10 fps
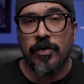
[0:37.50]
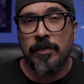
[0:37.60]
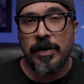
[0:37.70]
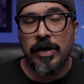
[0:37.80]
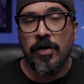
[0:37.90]
I'm
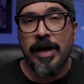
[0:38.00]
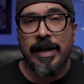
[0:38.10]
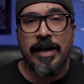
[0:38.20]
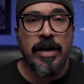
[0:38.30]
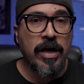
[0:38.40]
going to go ahead
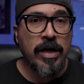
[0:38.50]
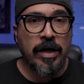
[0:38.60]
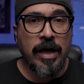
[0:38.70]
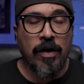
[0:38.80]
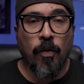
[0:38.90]
and
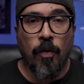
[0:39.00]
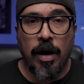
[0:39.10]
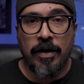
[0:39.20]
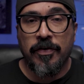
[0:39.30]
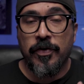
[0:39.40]
kind of
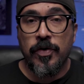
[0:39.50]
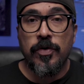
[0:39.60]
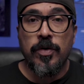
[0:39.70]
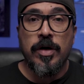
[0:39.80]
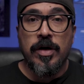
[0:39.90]
walk
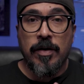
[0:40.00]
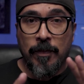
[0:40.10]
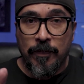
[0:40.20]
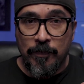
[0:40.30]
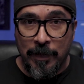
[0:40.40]
through
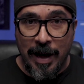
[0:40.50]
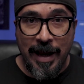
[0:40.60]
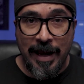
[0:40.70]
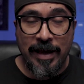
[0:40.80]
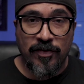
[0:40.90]

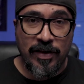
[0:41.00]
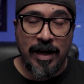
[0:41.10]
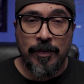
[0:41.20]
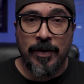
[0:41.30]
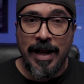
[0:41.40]
my
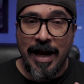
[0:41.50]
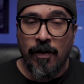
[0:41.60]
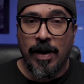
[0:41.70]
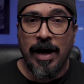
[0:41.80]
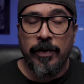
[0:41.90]
setup on
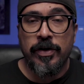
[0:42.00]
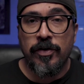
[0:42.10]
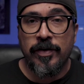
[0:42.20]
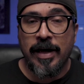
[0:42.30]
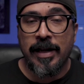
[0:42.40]
how I would
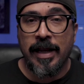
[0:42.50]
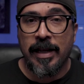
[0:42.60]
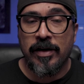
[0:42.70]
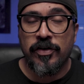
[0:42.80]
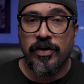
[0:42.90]
do that
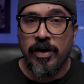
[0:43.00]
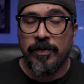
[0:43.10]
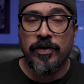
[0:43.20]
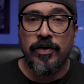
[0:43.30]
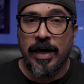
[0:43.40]
and share
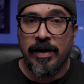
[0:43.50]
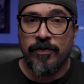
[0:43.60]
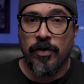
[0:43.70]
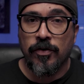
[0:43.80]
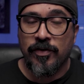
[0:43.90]
with you kind
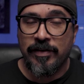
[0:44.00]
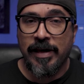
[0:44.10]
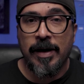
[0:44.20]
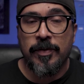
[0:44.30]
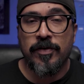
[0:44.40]
of those
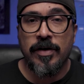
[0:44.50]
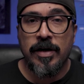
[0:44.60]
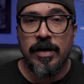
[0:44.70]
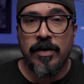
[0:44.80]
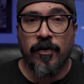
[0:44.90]
tips
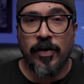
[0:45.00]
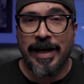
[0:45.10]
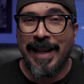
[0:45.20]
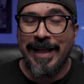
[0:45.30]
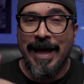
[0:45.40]
for
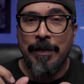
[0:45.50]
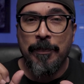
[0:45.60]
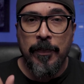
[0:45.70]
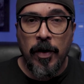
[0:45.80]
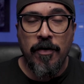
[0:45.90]
getting that
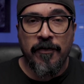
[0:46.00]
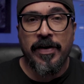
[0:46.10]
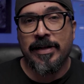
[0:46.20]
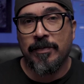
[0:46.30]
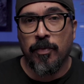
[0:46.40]

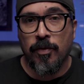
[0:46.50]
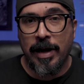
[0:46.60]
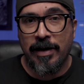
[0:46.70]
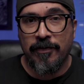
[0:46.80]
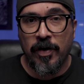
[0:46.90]
perfect
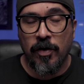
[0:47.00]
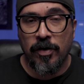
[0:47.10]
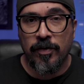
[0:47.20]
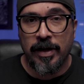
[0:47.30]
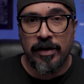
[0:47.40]
brand
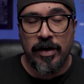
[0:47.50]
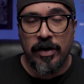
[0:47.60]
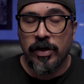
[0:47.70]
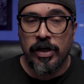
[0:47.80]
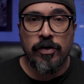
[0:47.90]
photo that
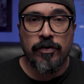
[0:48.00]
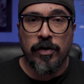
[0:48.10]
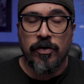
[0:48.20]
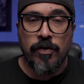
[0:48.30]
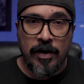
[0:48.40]
you can use
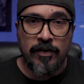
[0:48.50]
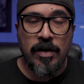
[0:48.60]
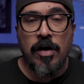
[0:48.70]
across